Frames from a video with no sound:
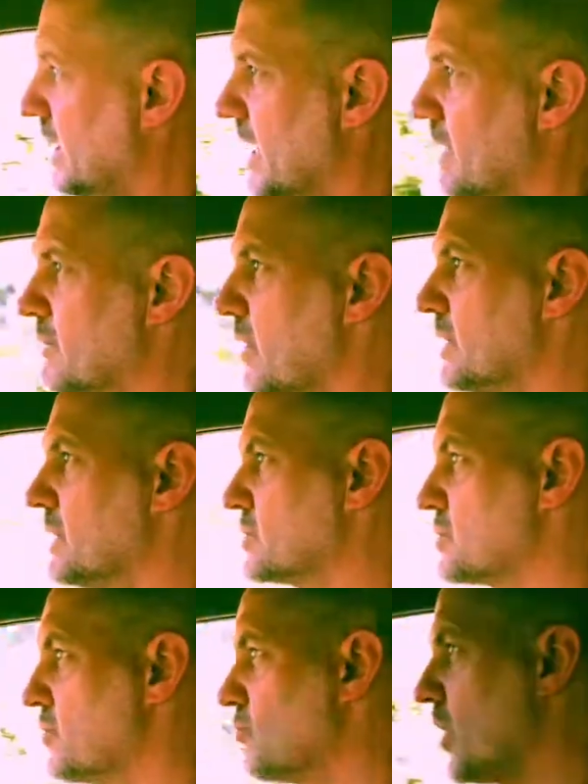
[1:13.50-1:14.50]
and I'm going
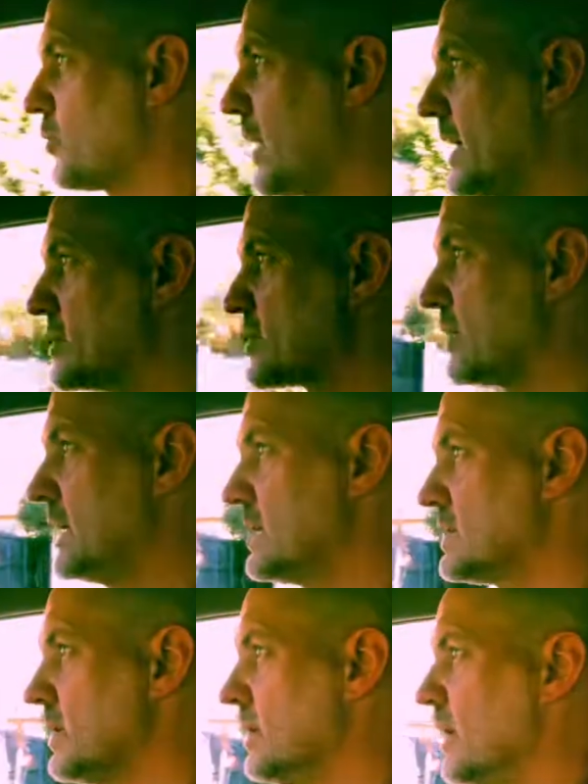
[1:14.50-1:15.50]
into Rodway Street.